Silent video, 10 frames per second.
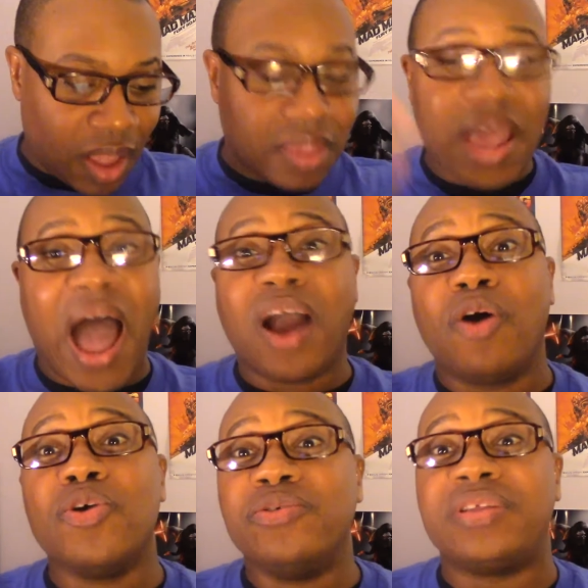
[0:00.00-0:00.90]

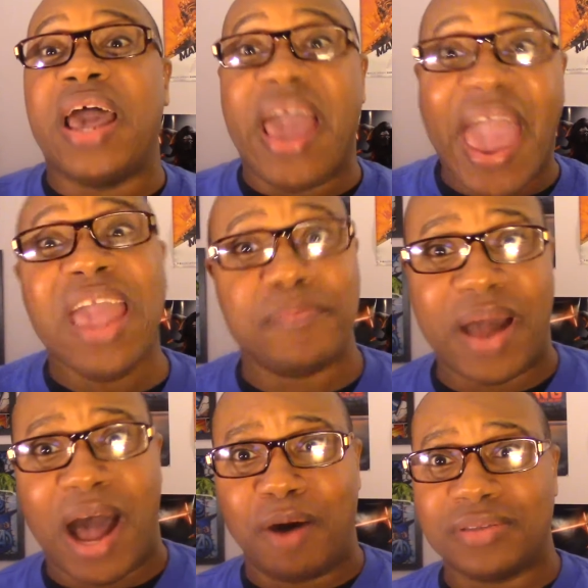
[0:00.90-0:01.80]
Yago used to hate
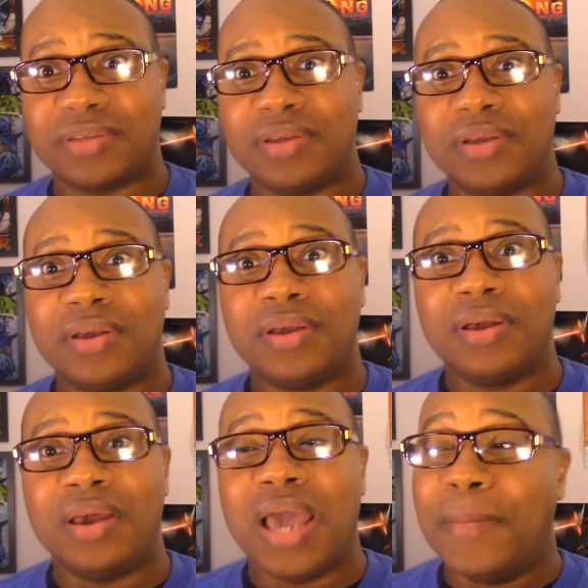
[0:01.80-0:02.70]
Miles.
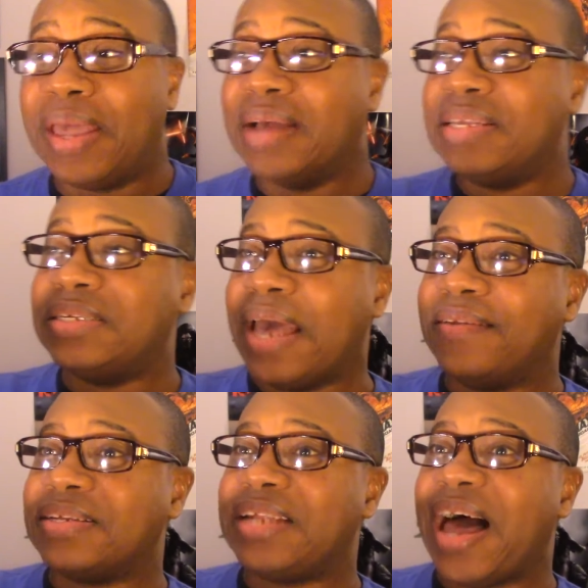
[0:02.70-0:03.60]
And because he
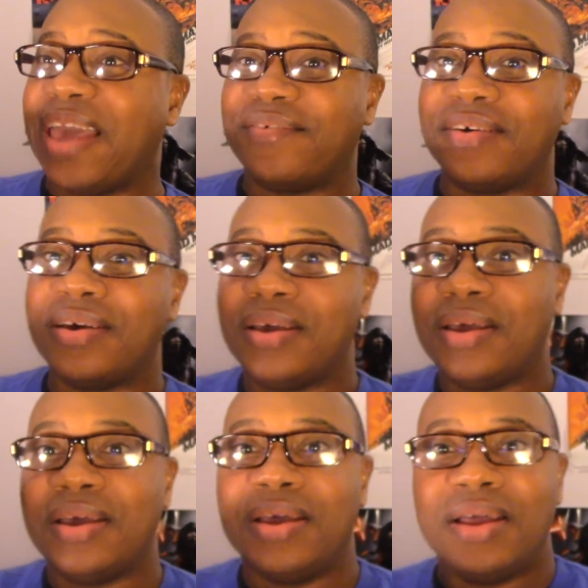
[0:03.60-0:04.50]
saved his life,
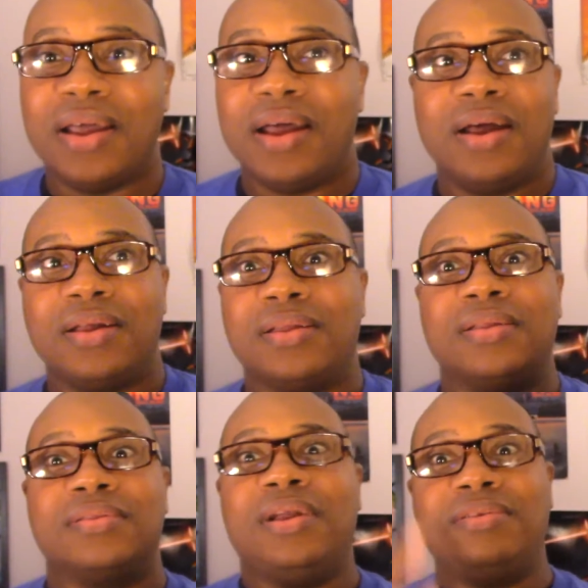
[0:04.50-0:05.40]

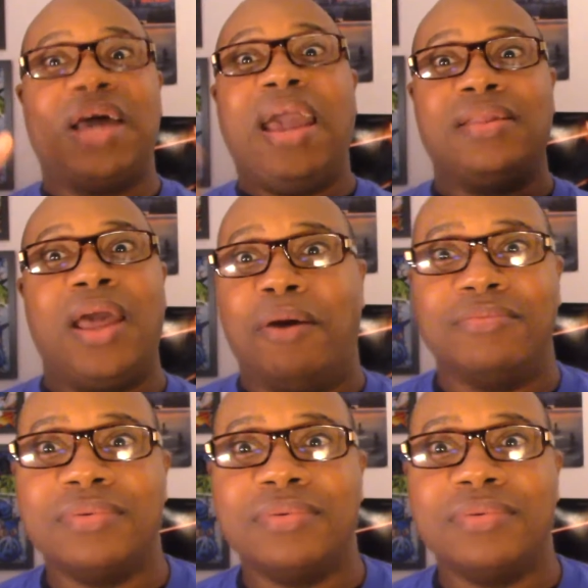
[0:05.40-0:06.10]
they're tight now.